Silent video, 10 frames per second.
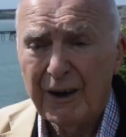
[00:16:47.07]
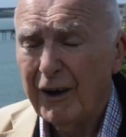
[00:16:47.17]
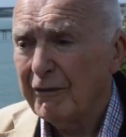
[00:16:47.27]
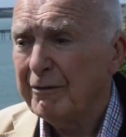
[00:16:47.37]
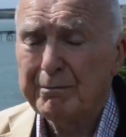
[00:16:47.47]

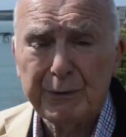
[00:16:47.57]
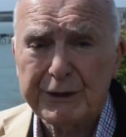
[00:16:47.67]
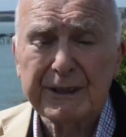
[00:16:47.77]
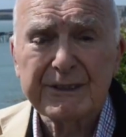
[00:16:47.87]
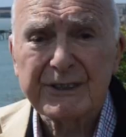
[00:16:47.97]
of
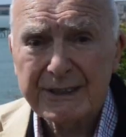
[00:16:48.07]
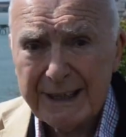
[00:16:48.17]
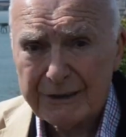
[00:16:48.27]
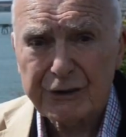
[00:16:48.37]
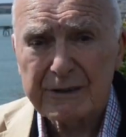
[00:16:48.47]
Britain's
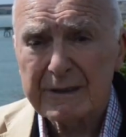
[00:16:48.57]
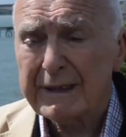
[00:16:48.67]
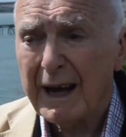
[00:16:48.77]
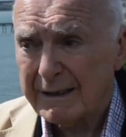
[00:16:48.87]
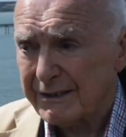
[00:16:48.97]
natural
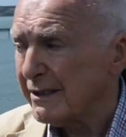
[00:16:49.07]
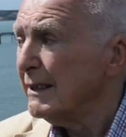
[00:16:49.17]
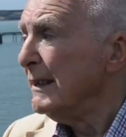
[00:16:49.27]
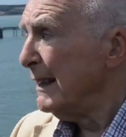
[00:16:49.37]
gas